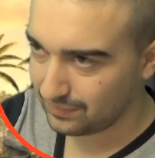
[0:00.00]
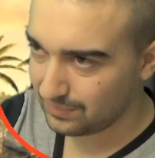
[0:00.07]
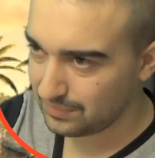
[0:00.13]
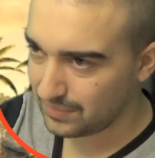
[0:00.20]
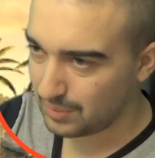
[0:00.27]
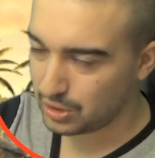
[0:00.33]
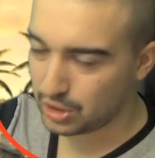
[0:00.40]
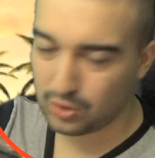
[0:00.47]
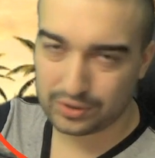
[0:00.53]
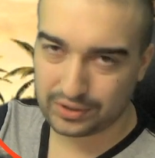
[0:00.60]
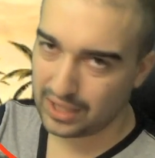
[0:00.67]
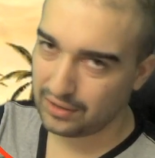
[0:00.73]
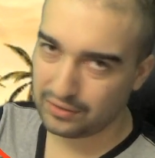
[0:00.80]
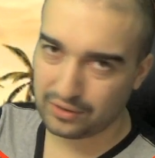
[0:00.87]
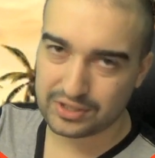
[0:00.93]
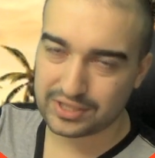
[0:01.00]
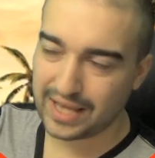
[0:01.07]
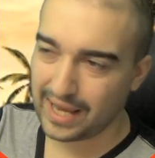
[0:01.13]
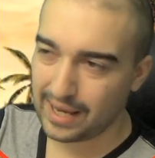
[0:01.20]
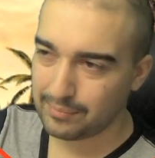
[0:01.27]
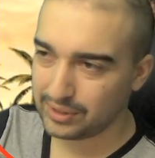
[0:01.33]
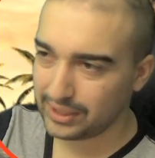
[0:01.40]
I'm sure none of those
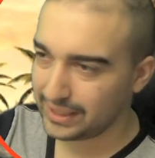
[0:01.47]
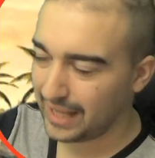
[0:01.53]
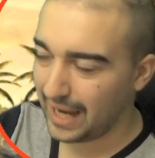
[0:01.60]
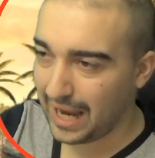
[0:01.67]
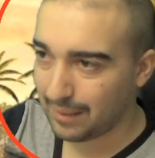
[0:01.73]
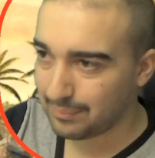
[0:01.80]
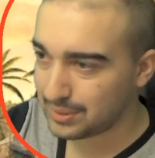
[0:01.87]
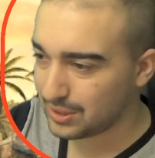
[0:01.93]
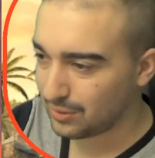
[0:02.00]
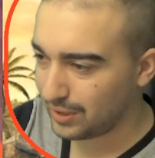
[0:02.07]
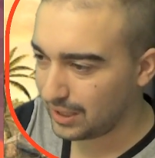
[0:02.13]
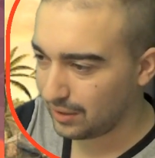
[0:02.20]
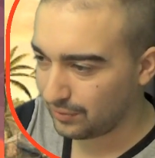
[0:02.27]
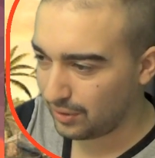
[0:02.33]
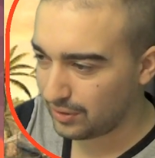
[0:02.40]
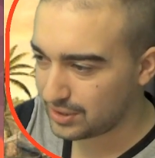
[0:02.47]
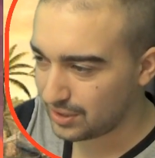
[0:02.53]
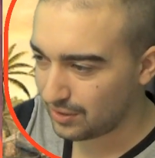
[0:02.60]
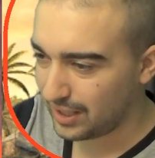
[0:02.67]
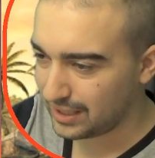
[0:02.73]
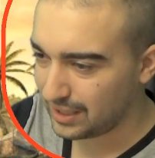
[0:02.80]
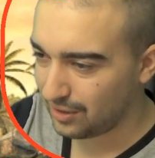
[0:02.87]
gambling apps or any of those,
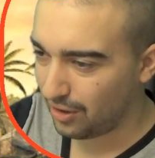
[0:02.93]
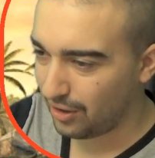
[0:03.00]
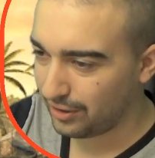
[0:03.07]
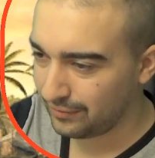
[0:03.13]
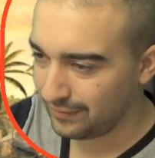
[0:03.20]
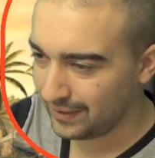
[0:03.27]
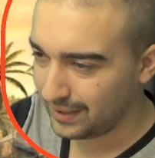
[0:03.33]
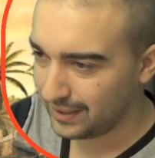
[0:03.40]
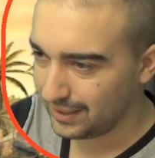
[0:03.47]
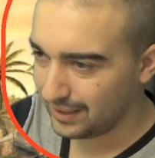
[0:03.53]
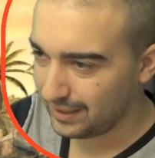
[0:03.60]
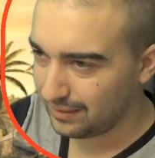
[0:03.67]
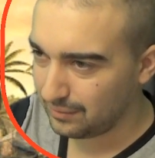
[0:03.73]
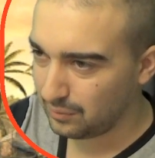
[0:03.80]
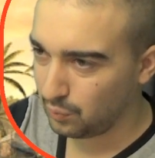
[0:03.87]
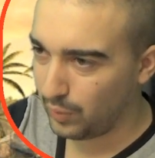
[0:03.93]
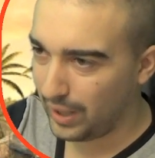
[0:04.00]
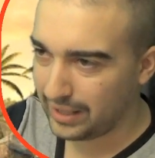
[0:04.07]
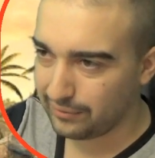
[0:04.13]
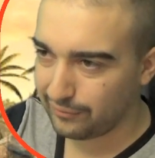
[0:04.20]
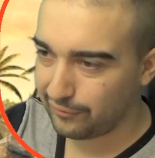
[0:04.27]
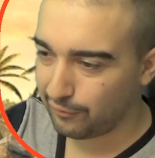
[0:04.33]
like, you know,
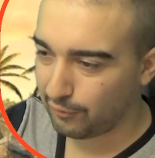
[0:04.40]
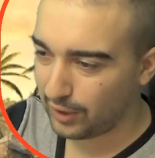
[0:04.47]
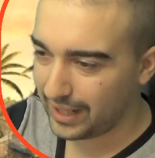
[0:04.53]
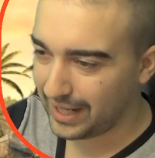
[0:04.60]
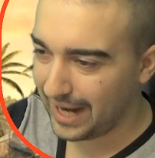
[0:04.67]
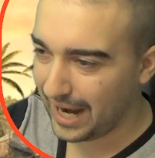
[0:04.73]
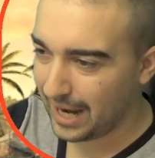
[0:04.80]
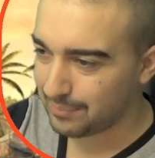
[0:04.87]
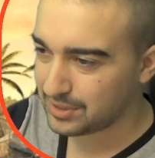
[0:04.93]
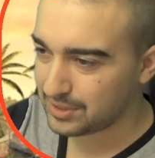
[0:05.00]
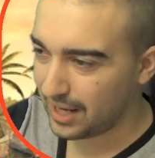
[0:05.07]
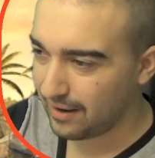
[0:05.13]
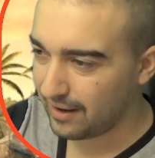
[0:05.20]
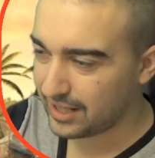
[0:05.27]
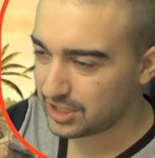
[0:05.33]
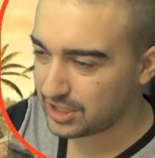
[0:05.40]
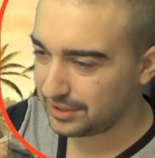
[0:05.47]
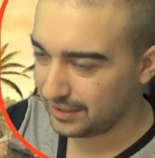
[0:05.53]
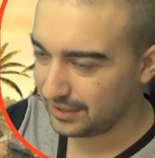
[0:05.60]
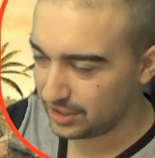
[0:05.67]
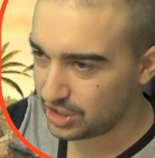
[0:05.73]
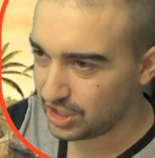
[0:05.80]
win-free apps are actually
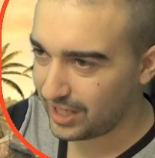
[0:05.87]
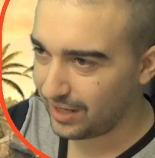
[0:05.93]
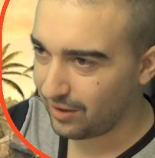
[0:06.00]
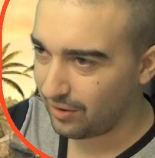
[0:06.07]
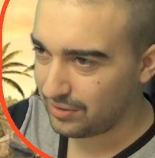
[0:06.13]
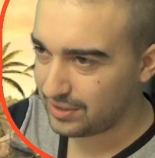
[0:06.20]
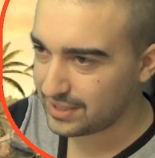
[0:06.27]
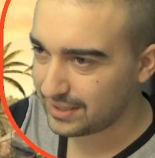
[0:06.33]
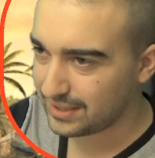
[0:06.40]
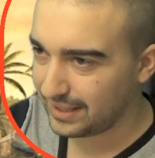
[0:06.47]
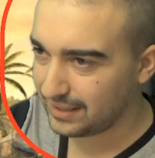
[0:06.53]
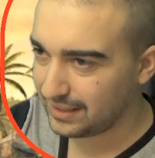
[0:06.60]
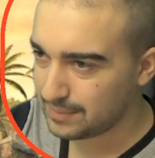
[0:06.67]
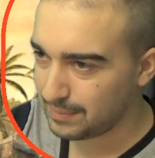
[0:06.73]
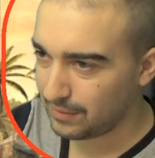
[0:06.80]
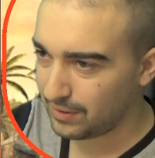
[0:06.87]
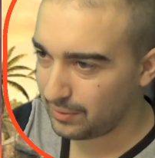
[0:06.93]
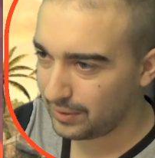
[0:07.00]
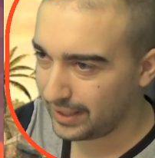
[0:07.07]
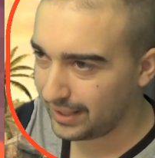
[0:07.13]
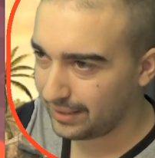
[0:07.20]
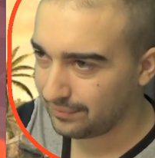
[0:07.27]
legit, honestly. Let's be real here.